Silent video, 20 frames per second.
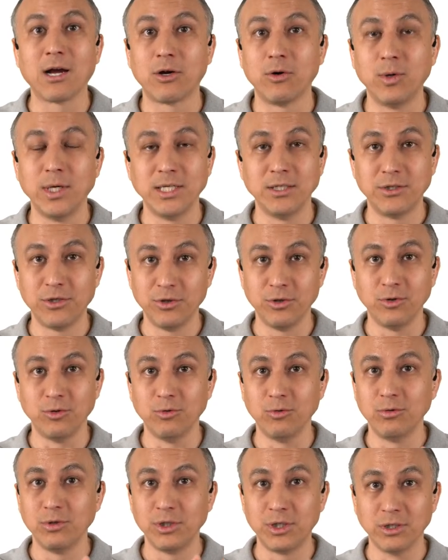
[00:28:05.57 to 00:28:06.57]
not going
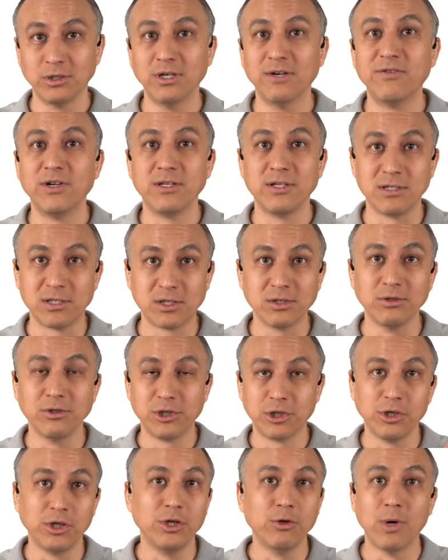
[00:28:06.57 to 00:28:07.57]
to deliver the
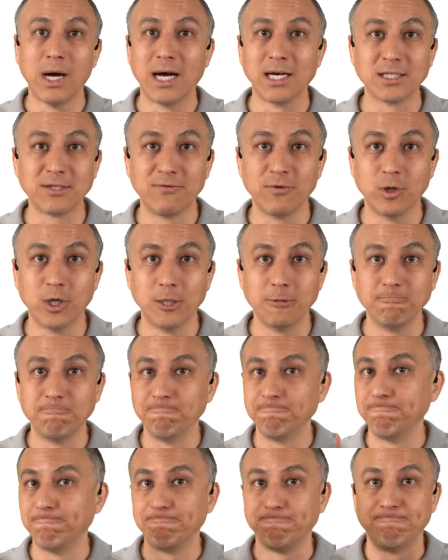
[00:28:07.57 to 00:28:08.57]
solution you asked for.
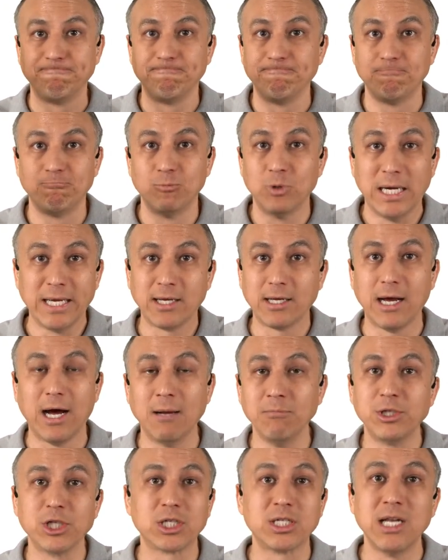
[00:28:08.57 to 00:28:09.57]

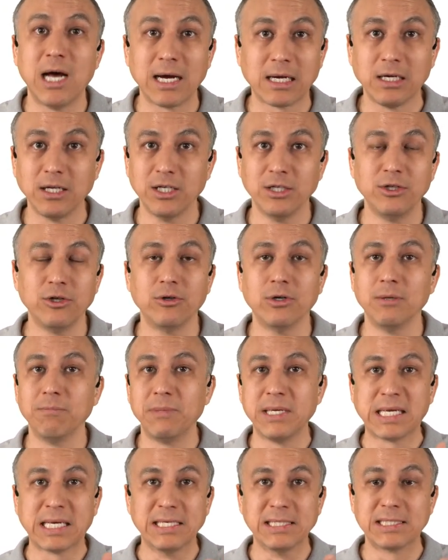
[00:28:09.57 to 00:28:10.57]
I'm just not going to do
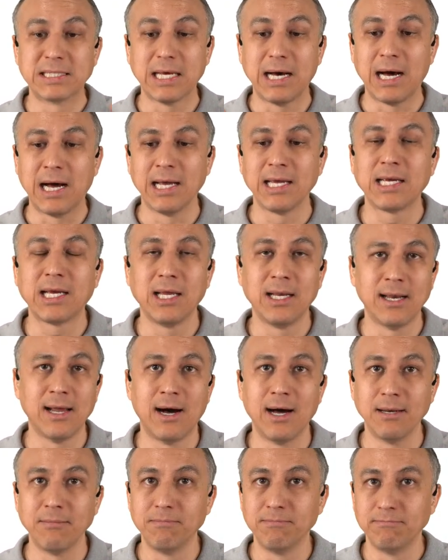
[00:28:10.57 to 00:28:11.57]
it because I
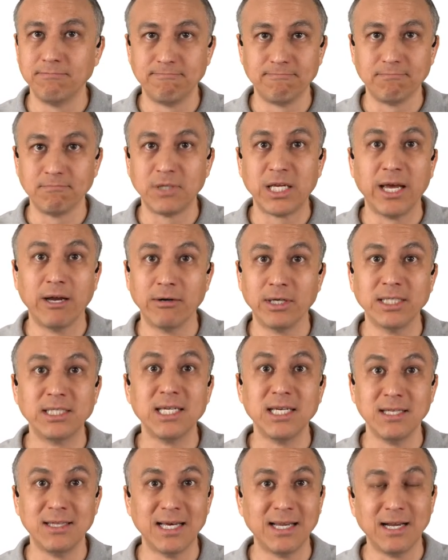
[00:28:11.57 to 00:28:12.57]
cannot
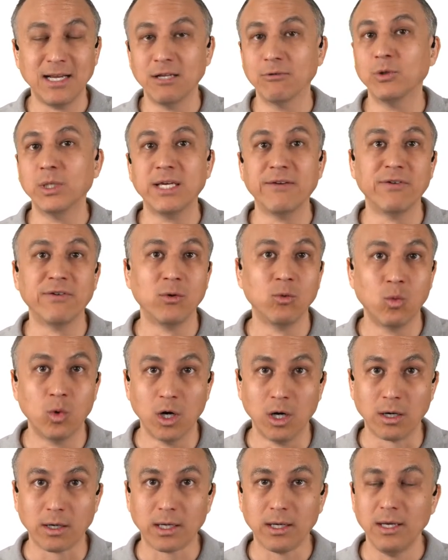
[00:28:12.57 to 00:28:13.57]
guarantee that it'll even
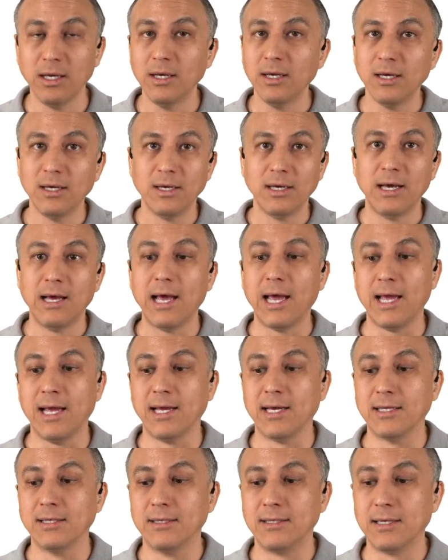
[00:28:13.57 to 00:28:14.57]
work.
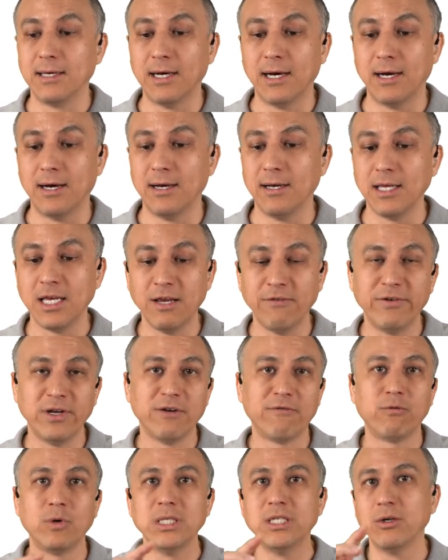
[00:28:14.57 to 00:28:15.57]
And
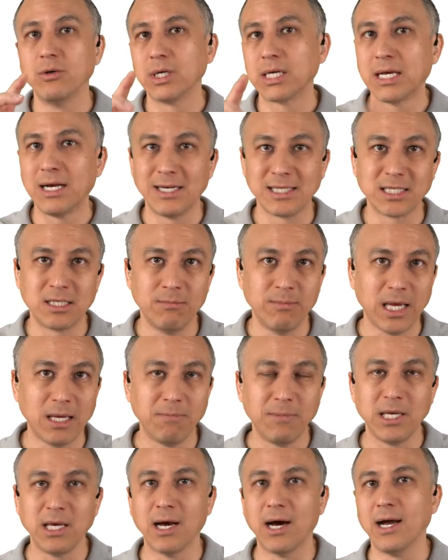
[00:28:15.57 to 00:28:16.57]
even if we do a custom
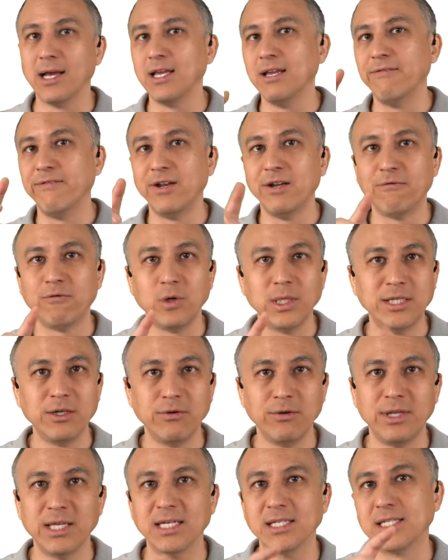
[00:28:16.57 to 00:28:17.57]
API, even if we
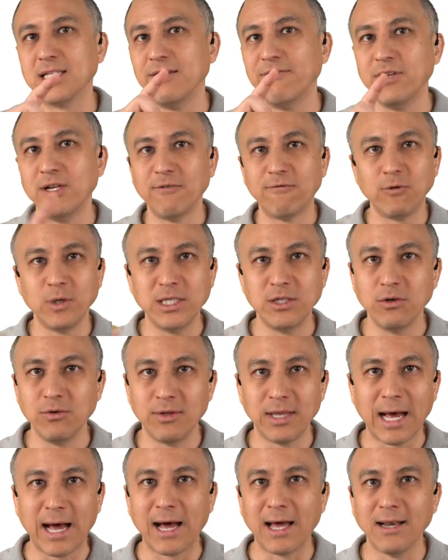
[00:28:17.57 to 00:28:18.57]
do this, even if we
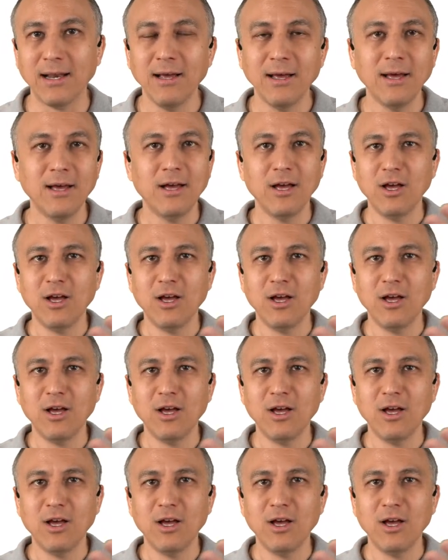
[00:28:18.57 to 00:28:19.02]
do that,